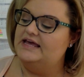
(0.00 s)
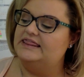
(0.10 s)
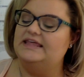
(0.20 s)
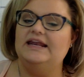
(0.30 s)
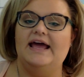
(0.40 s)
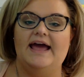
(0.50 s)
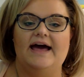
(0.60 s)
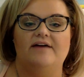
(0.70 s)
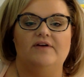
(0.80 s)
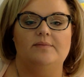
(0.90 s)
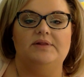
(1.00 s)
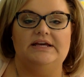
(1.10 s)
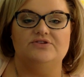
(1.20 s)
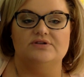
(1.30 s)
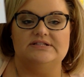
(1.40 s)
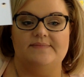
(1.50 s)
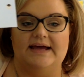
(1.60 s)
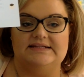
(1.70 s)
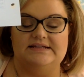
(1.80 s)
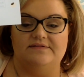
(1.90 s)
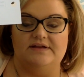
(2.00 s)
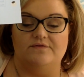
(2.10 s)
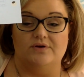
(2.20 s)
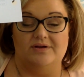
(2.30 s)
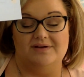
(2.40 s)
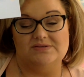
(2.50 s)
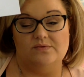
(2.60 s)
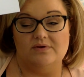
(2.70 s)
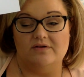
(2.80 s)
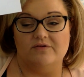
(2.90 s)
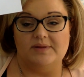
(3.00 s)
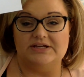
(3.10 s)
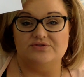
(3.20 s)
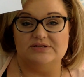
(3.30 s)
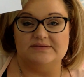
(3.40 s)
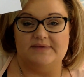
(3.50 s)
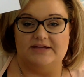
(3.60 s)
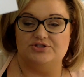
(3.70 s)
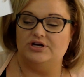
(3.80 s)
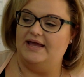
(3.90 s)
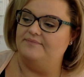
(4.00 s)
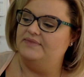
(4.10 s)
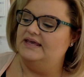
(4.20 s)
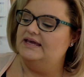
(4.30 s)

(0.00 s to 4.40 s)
Then I have a plagiarism activity for you because we went over plagiarism yesterday.